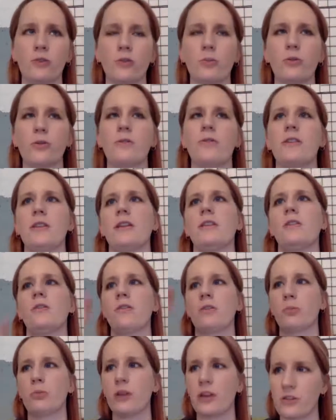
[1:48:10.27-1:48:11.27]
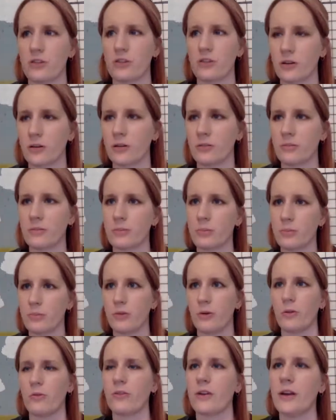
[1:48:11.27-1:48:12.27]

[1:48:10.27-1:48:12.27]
proof, and then there's the preacher proof.